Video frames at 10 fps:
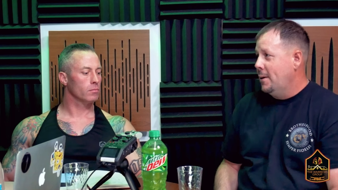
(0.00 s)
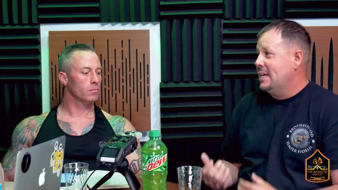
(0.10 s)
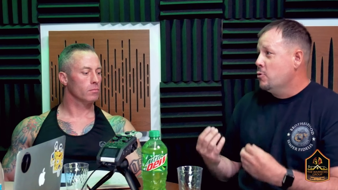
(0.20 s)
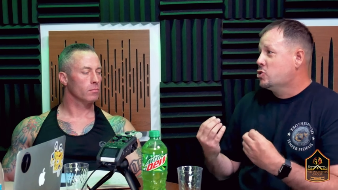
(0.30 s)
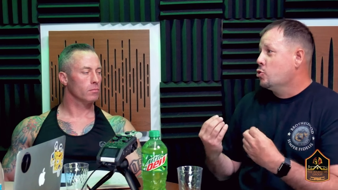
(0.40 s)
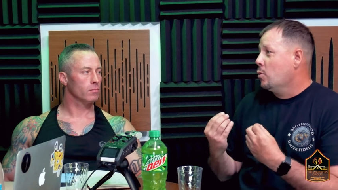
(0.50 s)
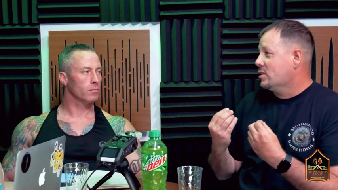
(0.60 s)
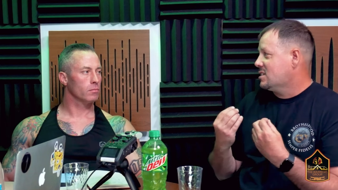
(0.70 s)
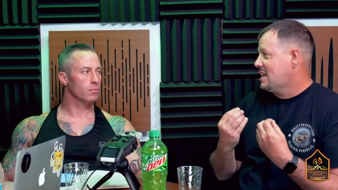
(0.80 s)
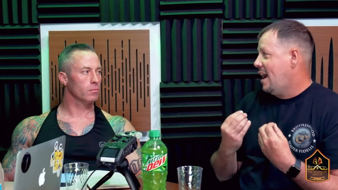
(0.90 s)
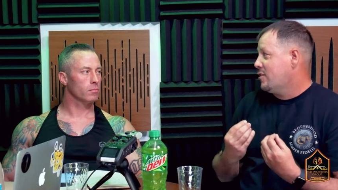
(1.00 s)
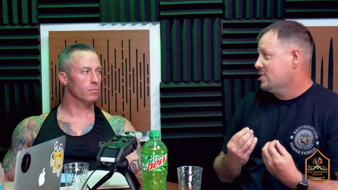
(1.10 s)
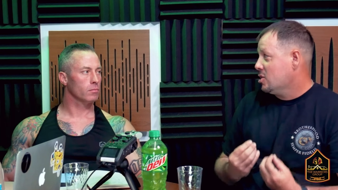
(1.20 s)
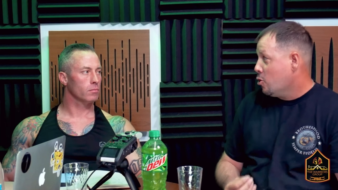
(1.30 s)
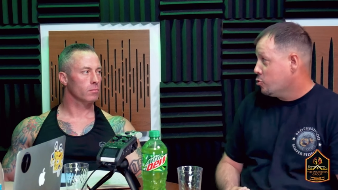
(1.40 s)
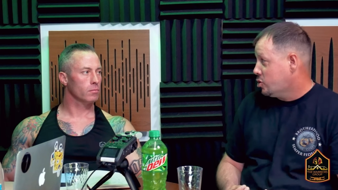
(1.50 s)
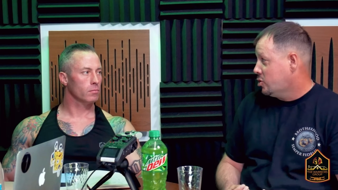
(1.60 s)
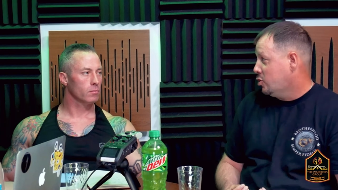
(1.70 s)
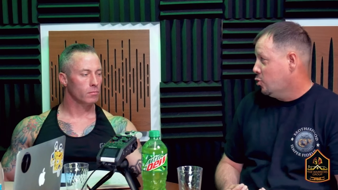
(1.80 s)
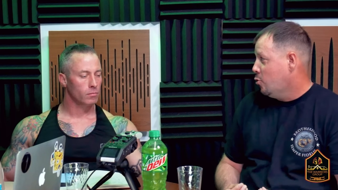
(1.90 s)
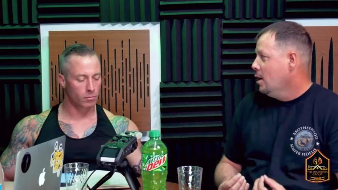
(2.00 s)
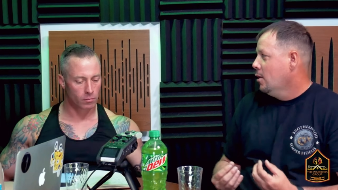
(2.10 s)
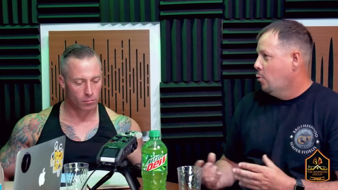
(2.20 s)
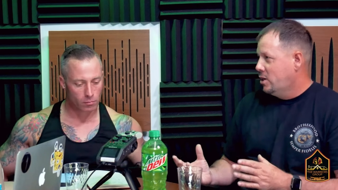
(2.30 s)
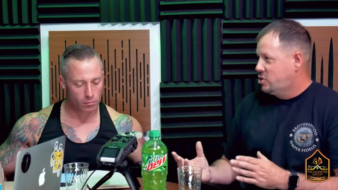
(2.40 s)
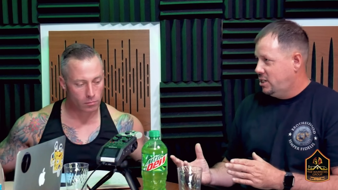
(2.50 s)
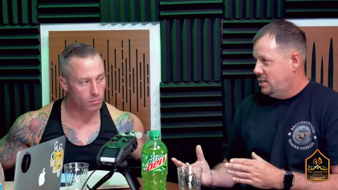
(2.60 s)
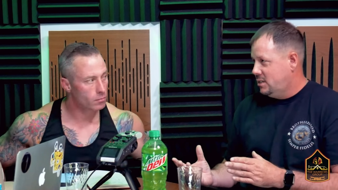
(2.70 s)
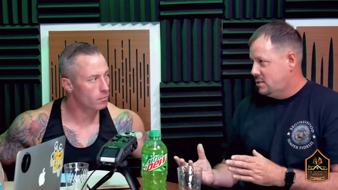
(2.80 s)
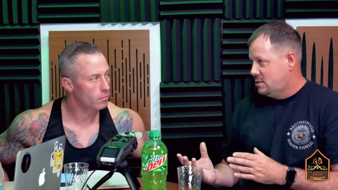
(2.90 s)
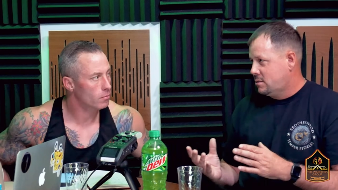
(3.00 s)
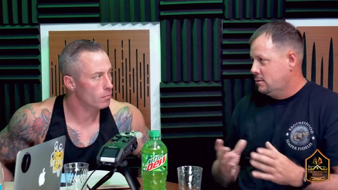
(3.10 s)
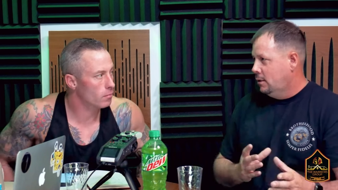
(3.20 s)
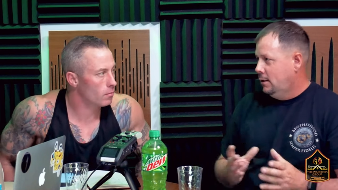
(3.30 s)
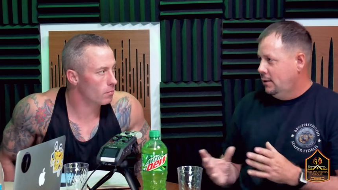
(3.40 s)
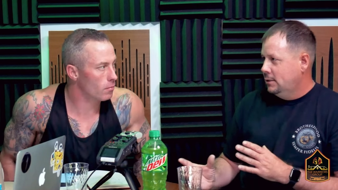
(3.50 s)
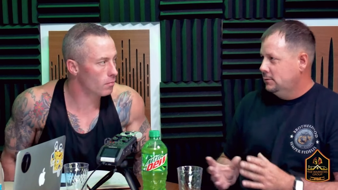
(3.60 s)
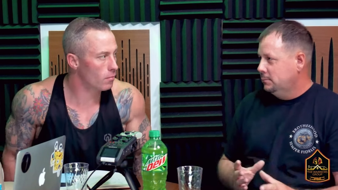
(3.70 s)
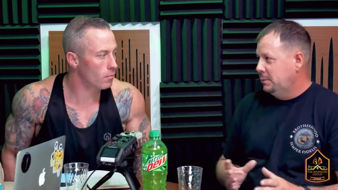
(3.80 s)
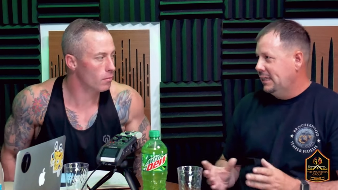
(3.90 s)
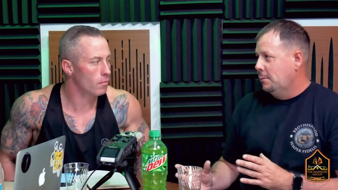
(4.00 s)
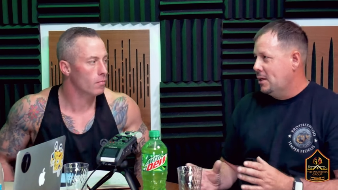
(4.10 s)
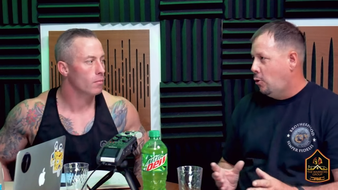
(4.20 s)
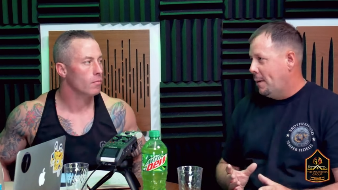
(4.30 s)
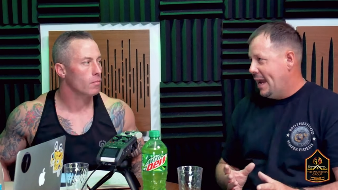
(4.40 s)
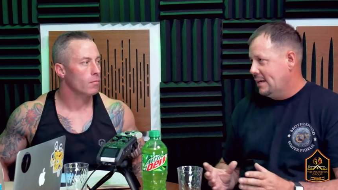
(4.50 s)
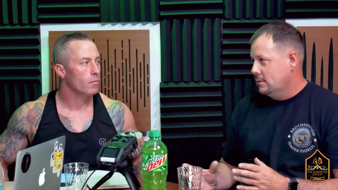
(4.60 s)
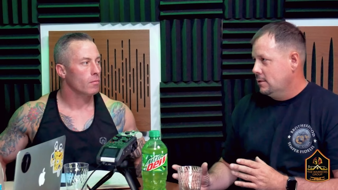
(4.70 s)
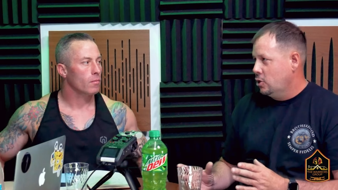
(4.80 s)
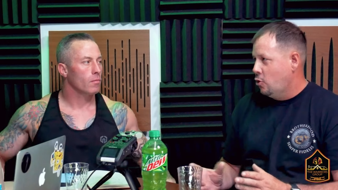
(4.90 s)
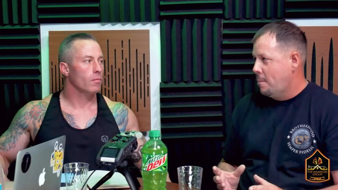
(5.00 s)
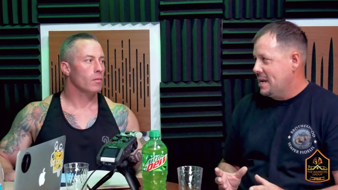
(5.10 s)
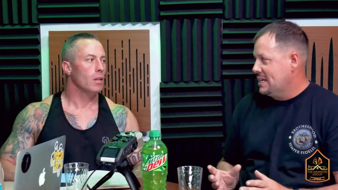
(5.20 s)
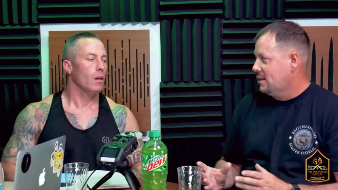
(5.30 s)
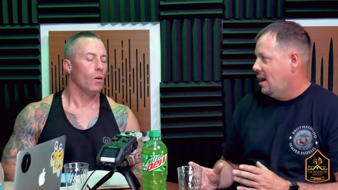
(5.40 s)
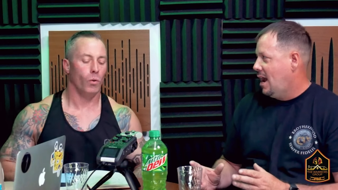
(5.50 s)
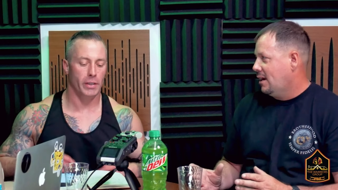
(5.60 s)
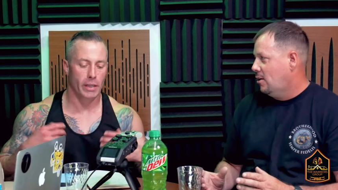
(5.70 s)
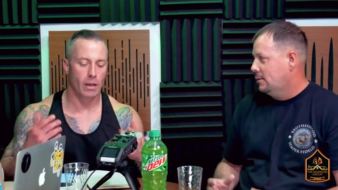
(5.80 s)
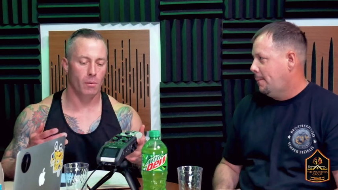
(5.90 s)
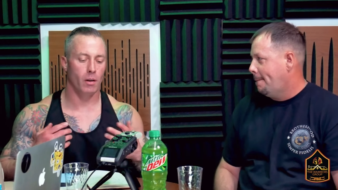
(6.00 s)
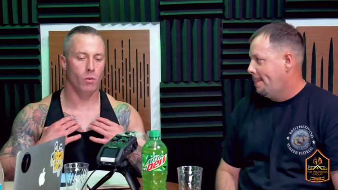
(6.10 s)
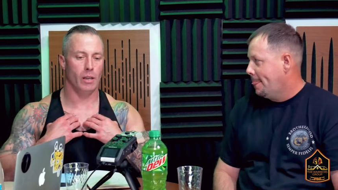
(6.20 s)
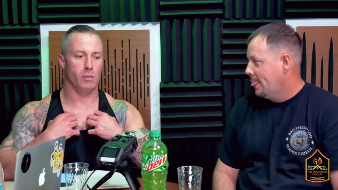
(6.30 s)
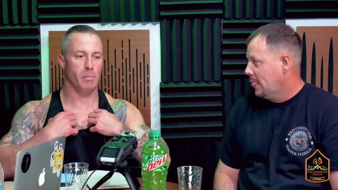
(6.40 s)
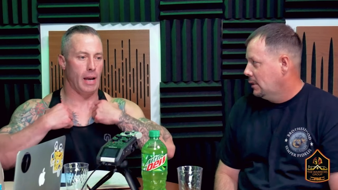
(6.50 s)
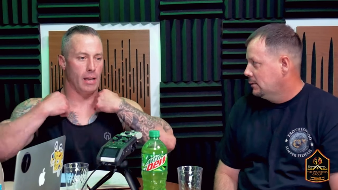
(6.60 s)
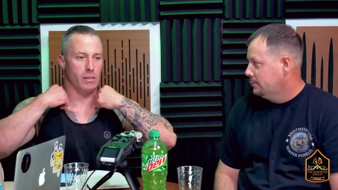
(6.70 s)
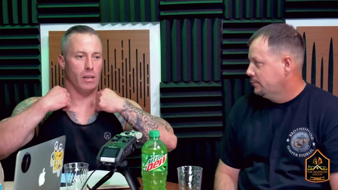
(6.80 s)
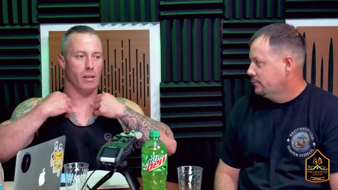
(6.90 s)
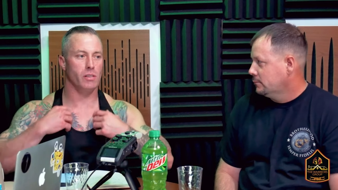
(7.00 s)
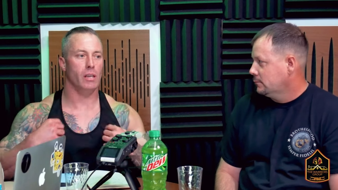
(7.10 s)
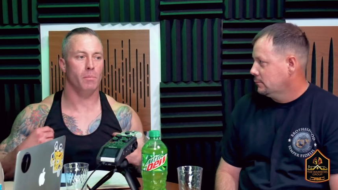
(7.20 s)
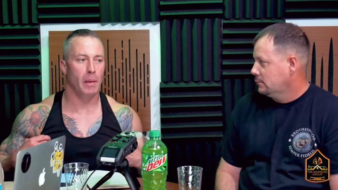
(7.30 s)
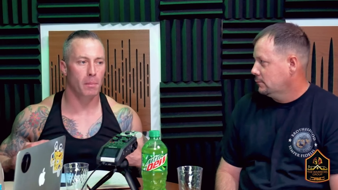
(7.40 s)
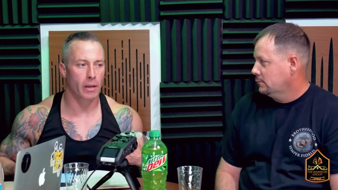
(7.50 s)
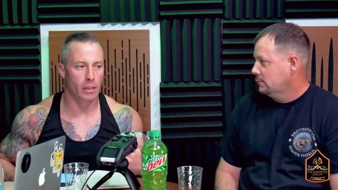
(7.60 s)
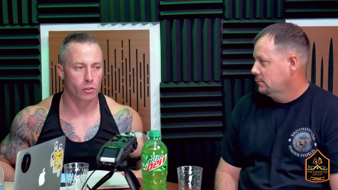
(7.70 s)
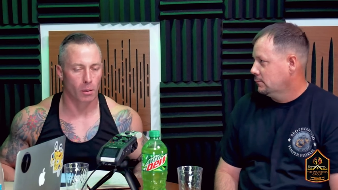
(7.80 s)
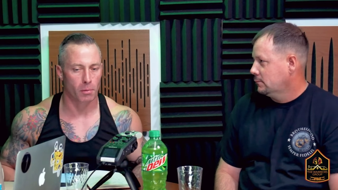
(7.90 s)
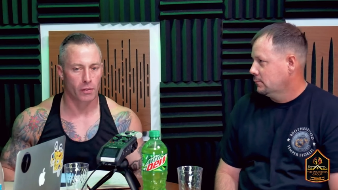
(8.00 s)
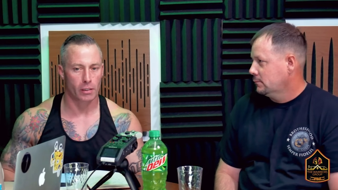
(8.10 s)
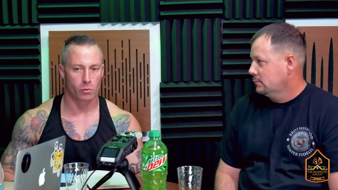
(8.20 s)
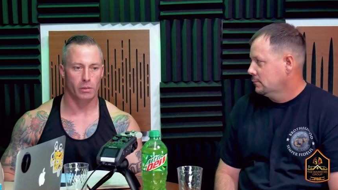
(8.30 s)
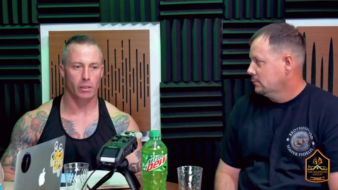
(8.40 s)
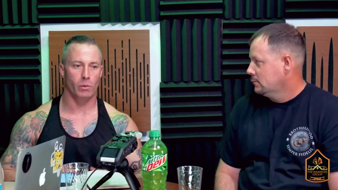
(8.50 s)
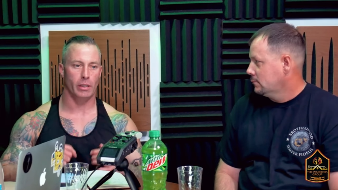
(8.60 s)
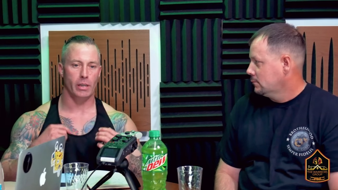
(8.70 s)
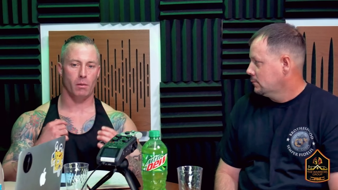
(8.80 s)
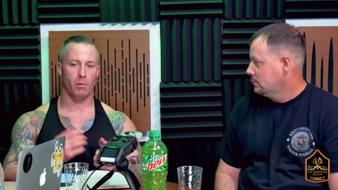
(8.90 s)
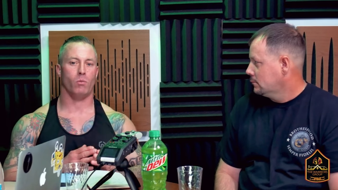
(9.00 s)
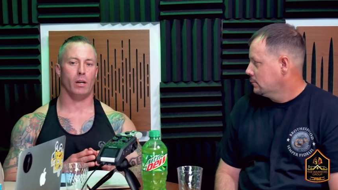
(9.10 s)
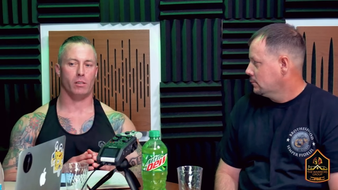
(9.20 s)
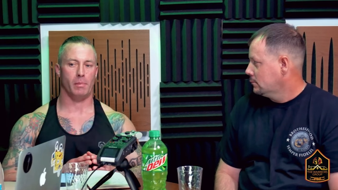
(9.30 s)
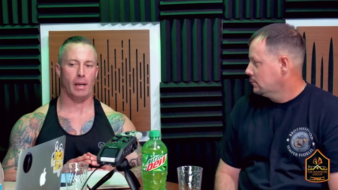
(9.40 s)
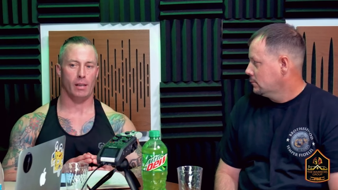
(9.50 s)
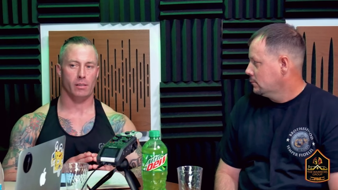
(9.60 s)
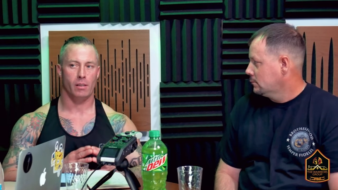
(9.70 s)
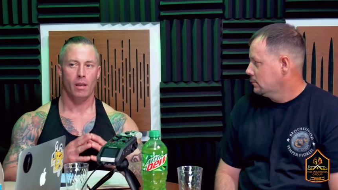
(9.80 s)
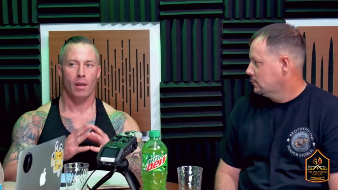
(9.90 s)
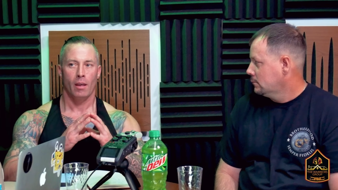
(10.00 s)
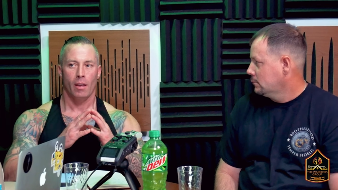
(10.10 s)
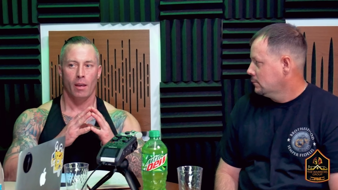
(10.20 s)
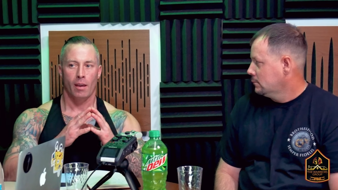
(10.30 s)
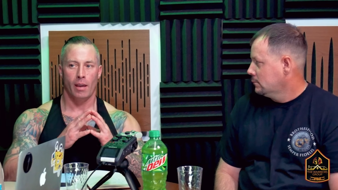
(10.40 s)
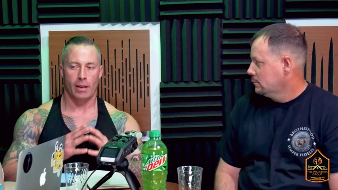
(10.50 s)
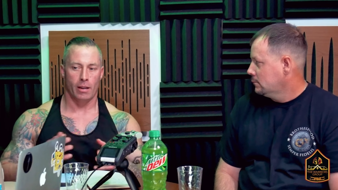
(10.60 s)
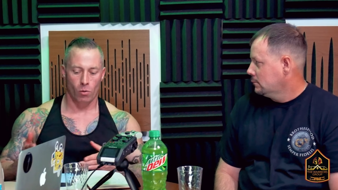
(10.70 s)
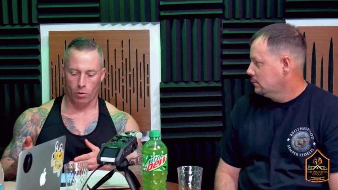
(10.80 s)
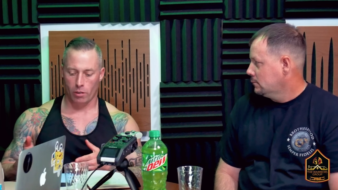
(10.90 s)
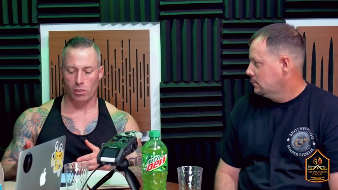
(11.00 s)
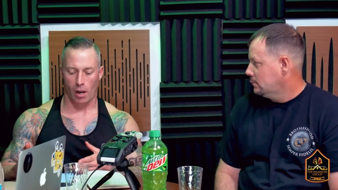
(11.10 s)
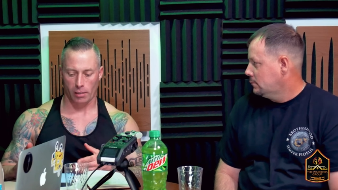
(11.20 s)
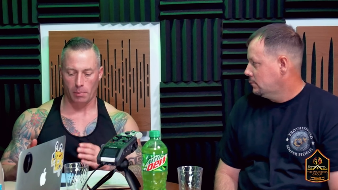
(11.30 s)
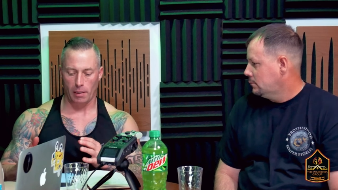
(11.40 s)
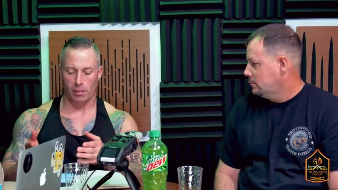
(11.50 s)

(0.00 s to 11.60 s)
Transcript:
Speaker 1: But he was doing what the staff NCO should do, which is being the middleman. You know what I mean? Like,
Speaker 2: when you get a request mass, and I've seen people get in trouble for this, when you get a request mass, and the order talks about